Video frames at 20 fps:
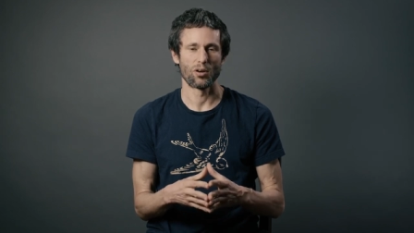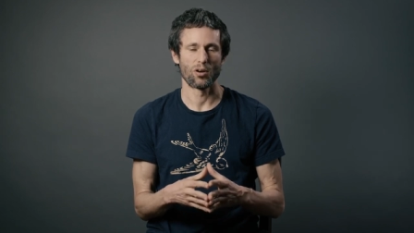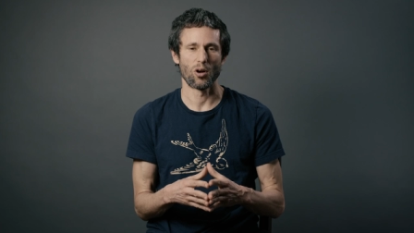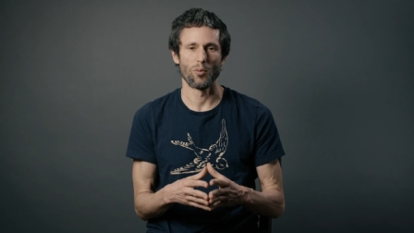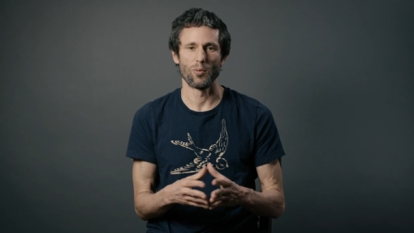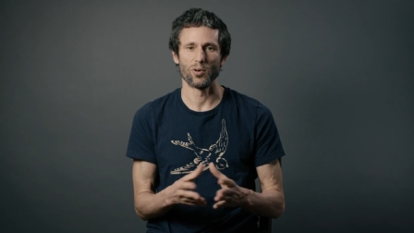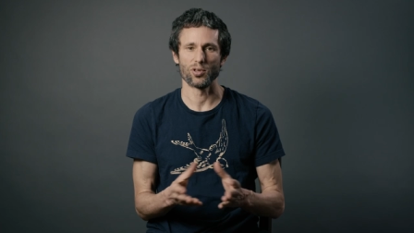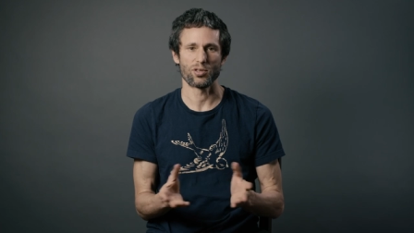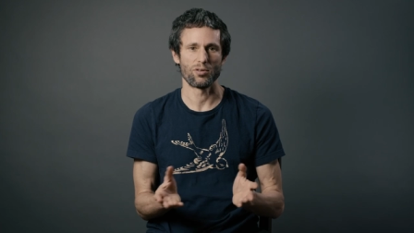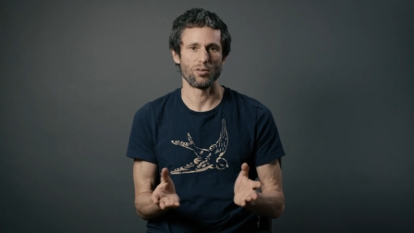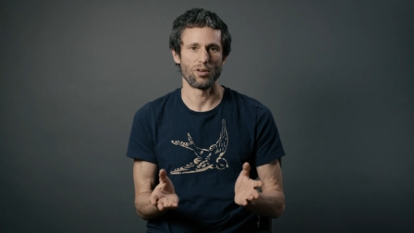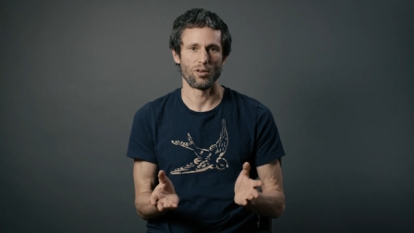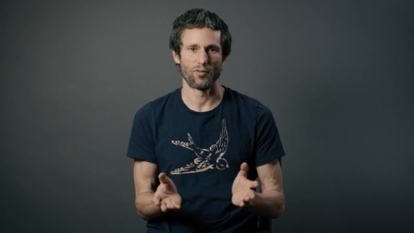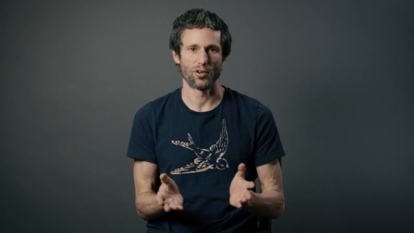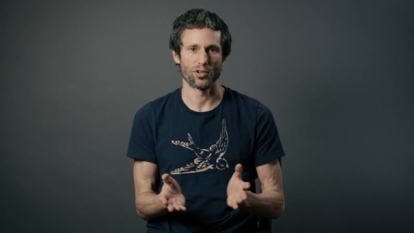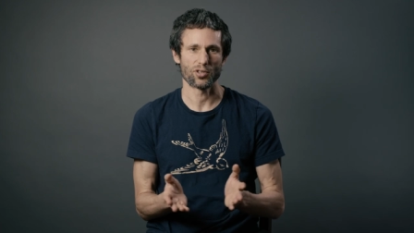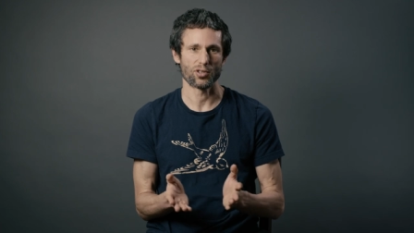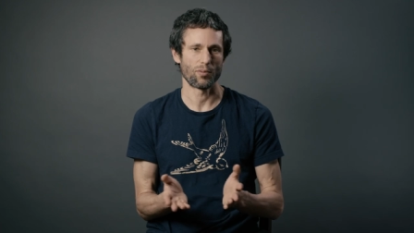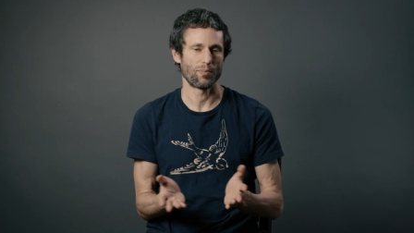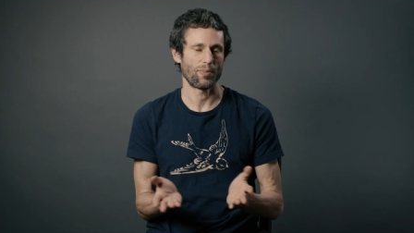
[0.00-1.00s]
almost
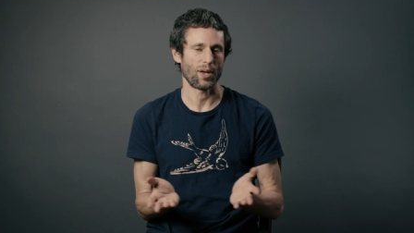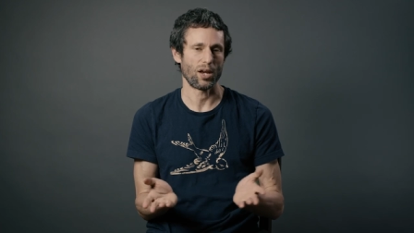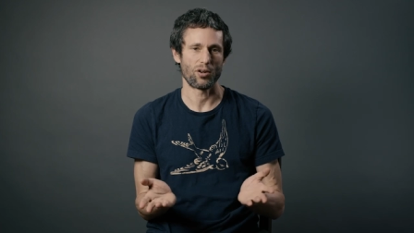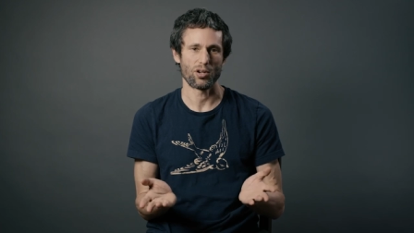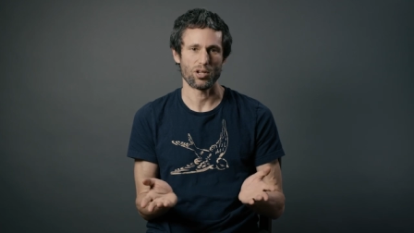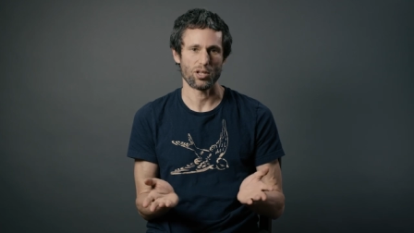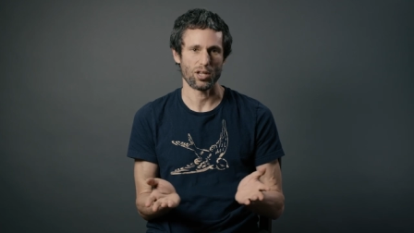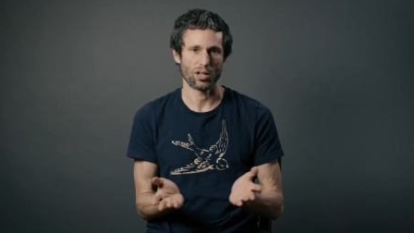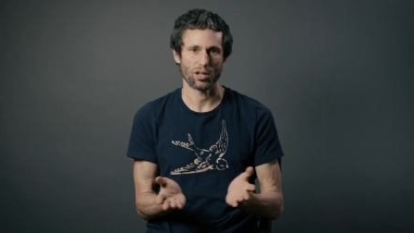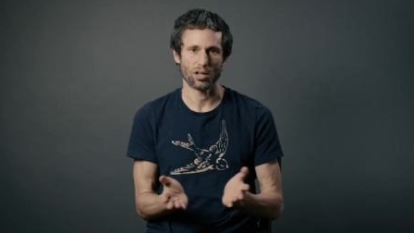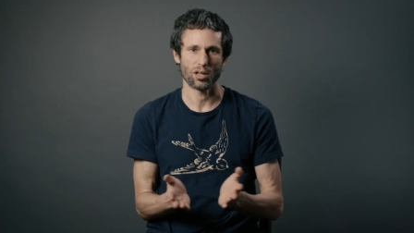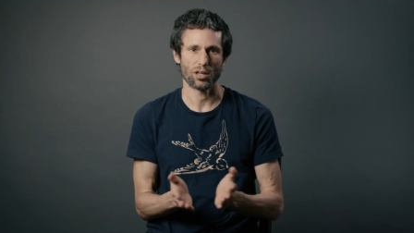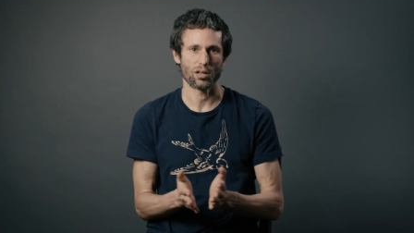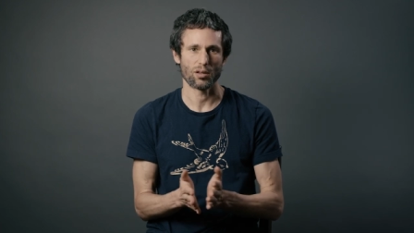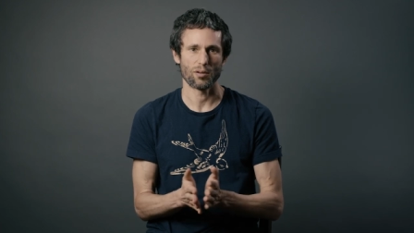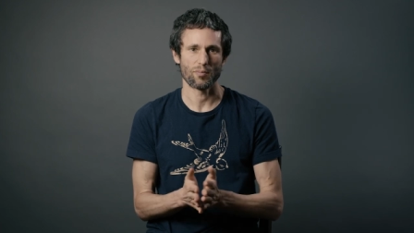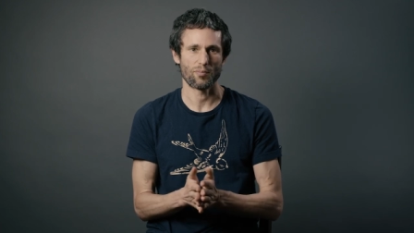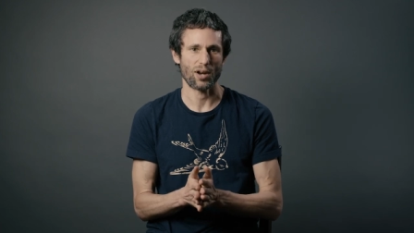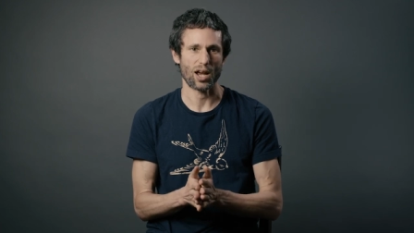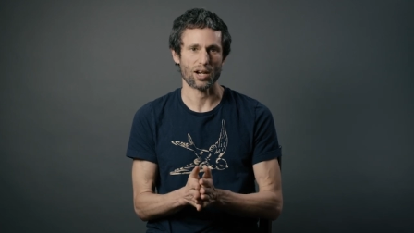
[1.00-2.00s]
universal parenting
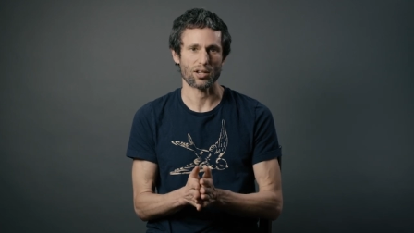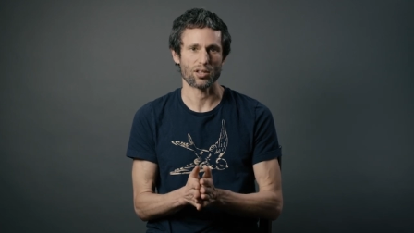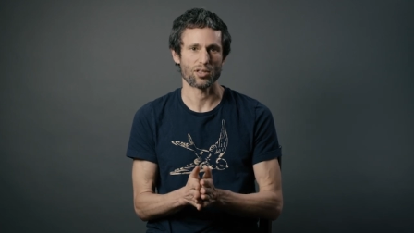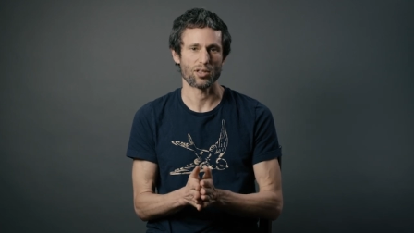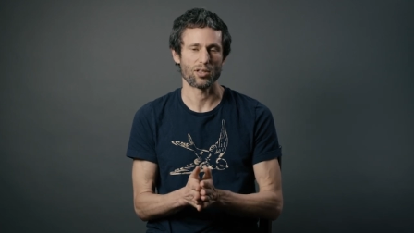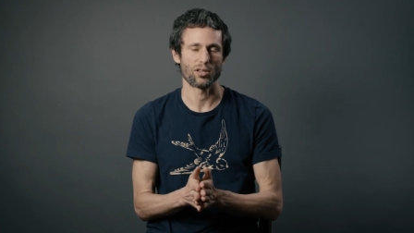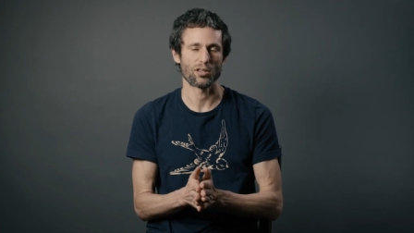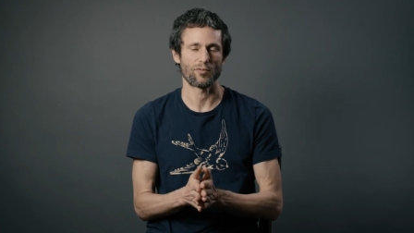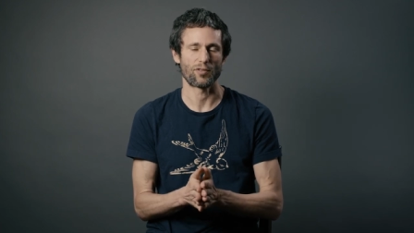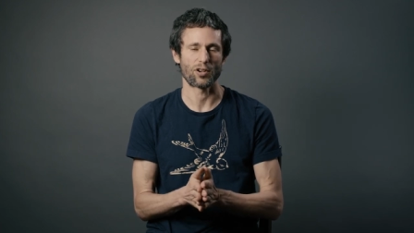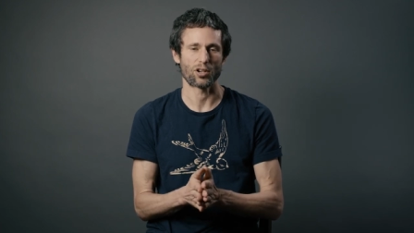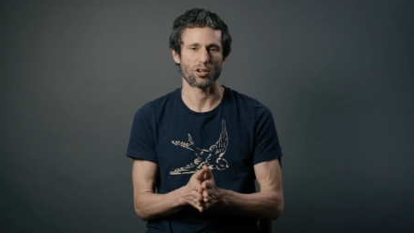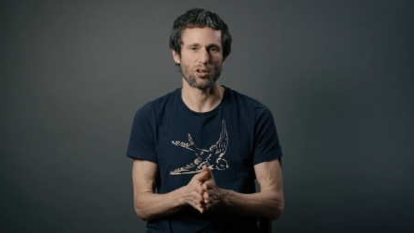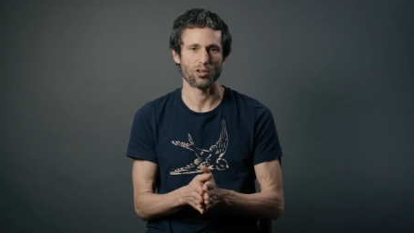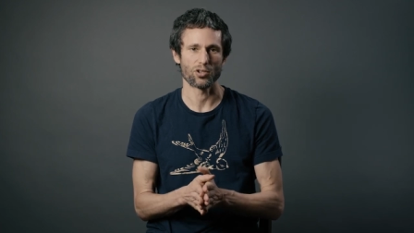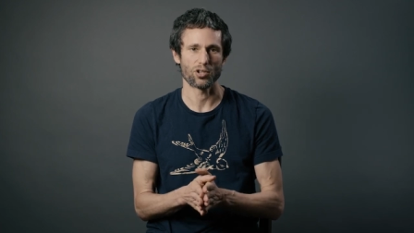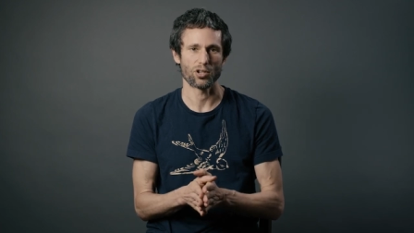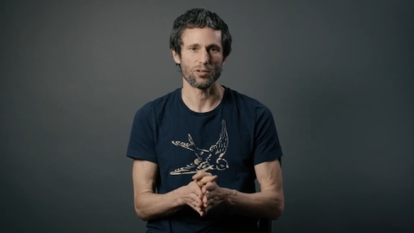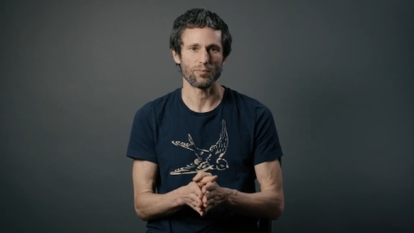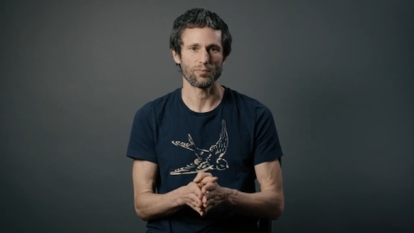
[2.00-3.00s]
practices of our
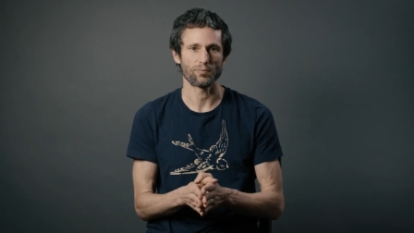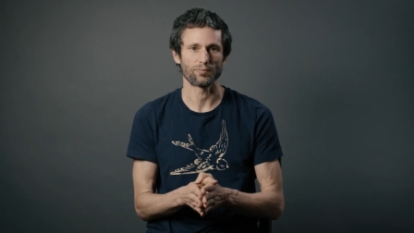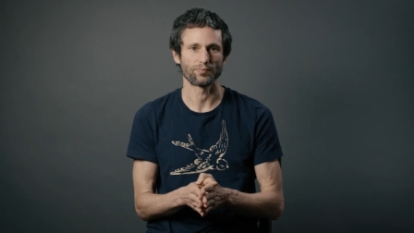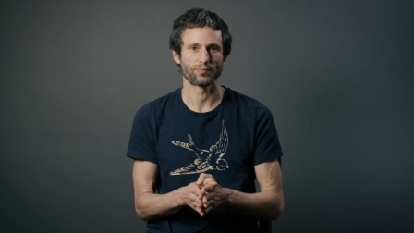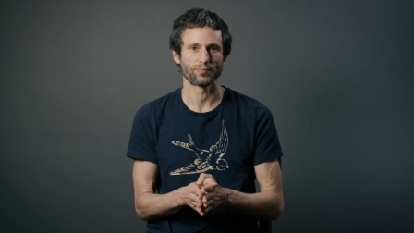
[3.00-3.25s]
culture